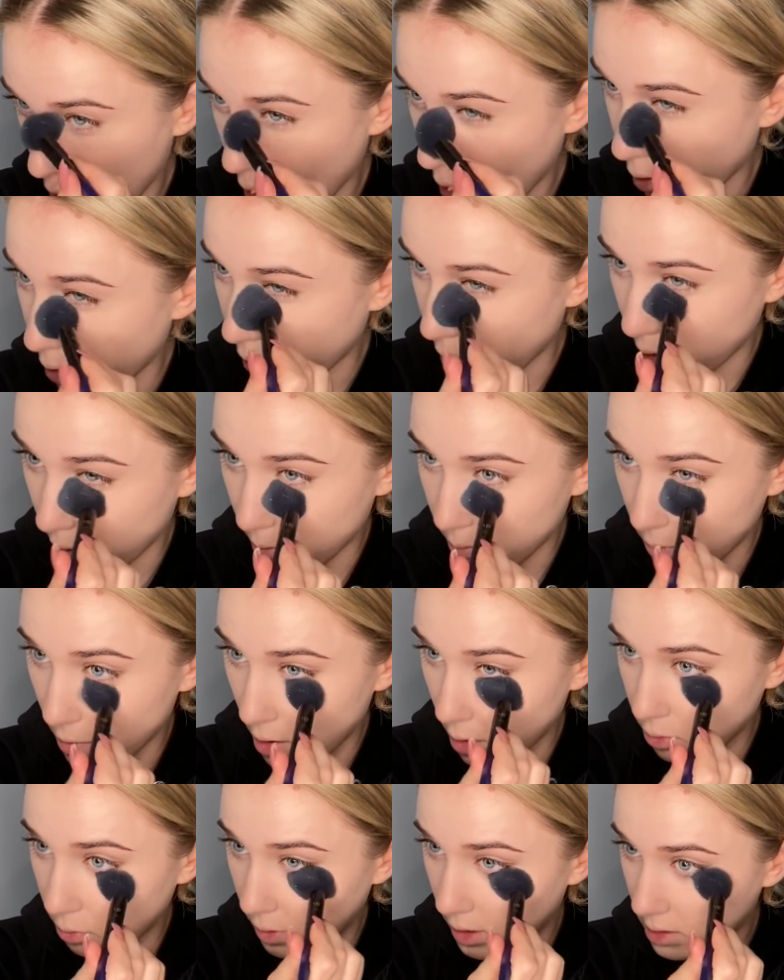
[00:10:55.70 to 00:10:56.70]
Um,
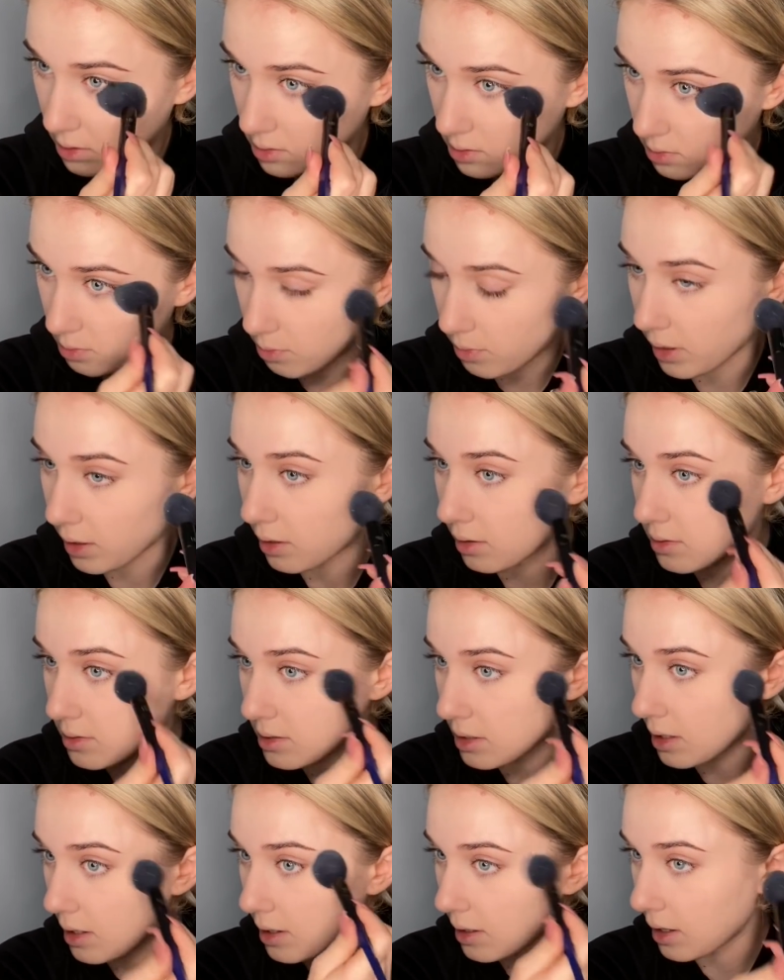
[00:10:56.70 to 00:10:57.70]
otherwise my
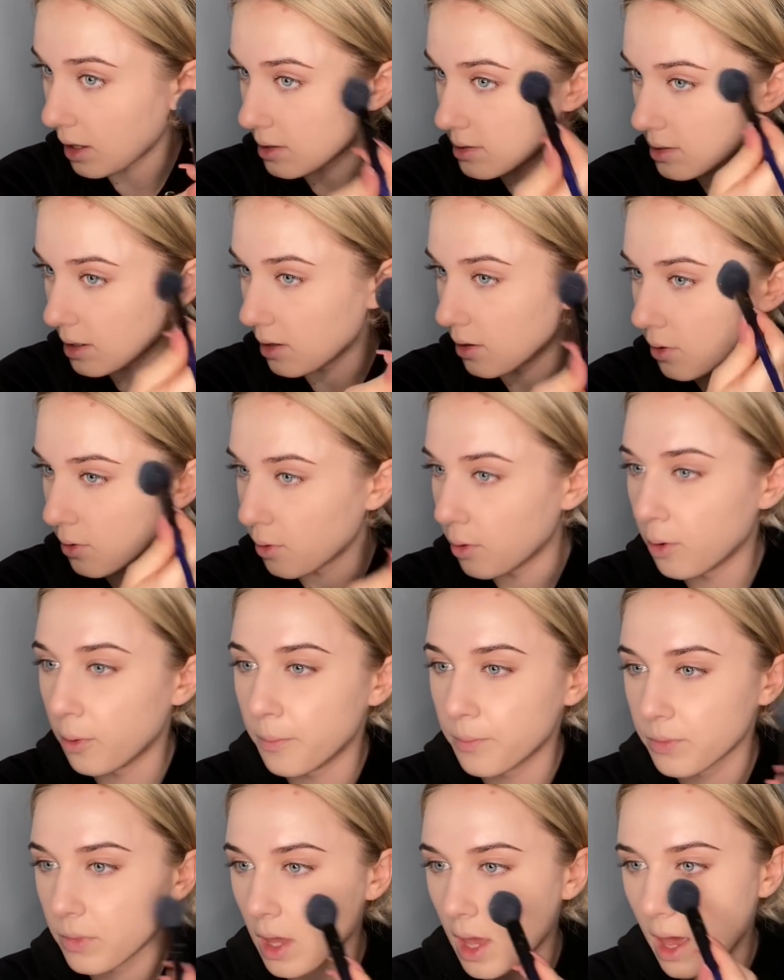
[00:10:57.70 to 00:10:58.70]
concealer gets a
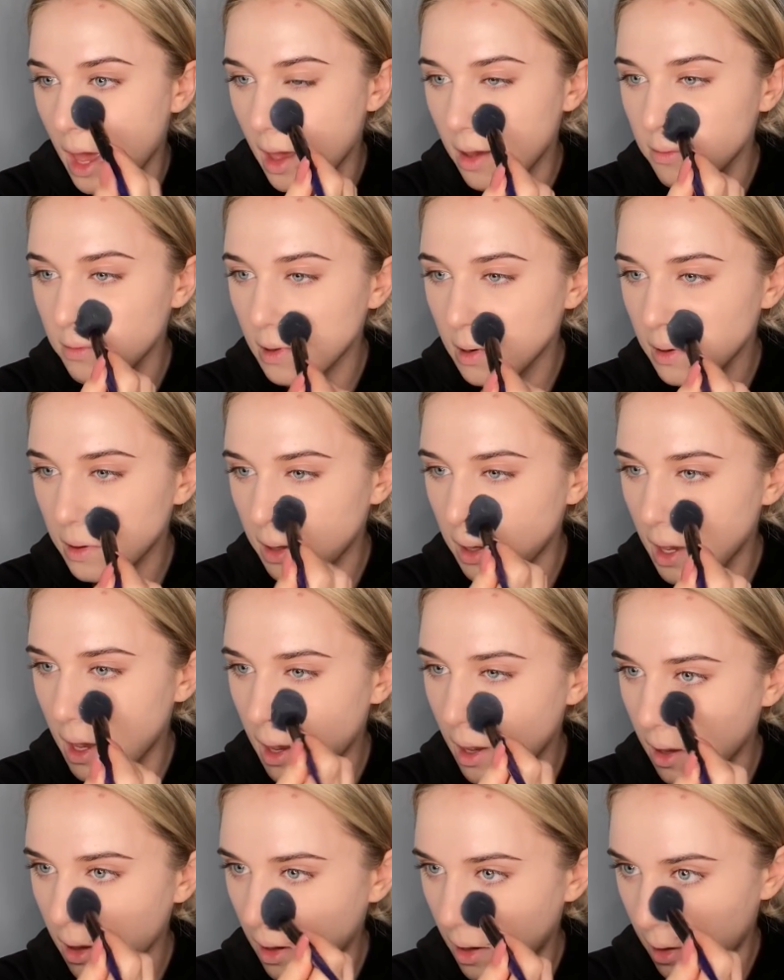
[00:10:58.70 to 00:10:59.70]
little heavy
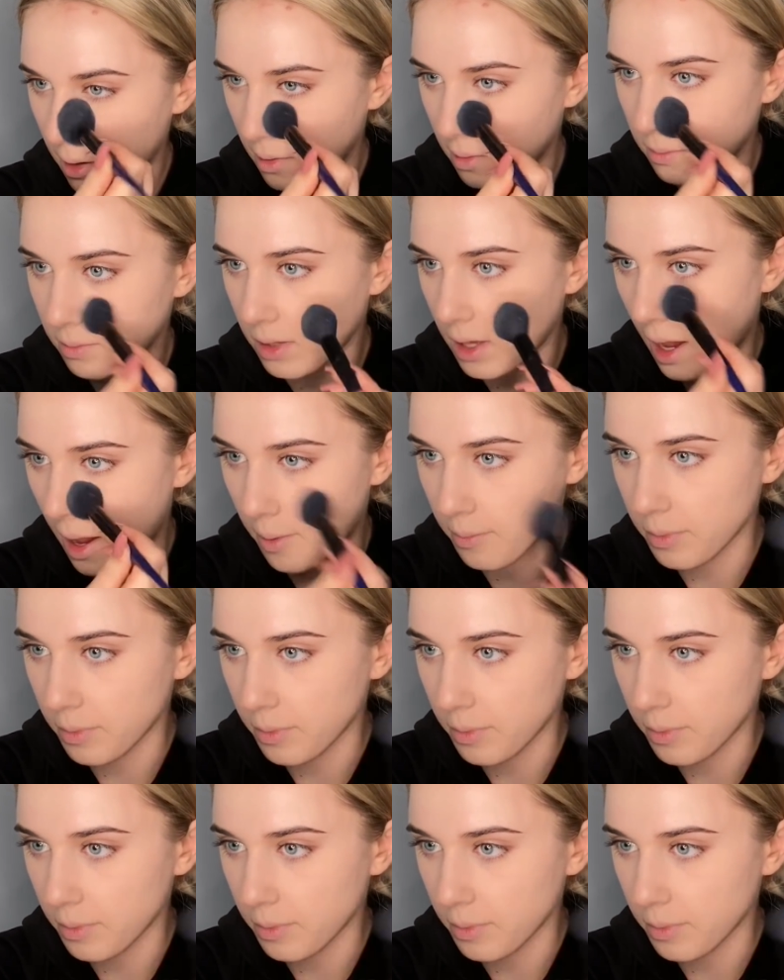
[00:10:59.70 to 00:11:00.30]
looking and yeah,